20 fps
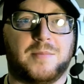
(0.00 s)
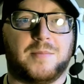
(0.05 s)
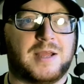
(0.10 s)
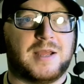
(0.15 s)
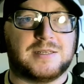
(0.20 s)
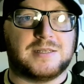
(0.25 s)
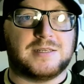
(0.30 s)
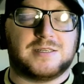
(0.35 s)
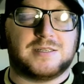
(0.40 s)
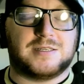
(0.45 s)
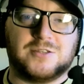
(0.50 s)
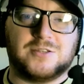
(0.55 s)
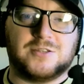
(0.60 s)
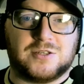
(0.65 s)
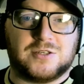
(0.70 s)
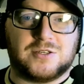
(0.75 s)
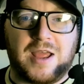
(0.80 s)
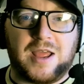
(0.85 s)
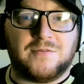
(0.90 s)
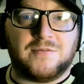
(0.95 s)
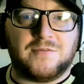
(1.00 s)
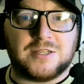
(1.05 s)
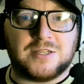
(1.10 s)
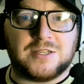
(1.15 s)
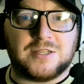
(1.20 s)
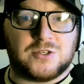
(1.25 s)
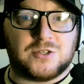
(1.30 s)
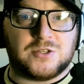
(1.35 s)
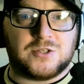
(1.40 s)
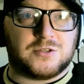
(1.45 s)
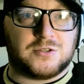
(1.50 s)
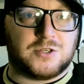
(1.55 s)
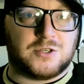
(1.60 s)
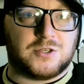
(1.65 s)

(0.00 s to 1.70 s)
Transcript: just everything's just gone to shit.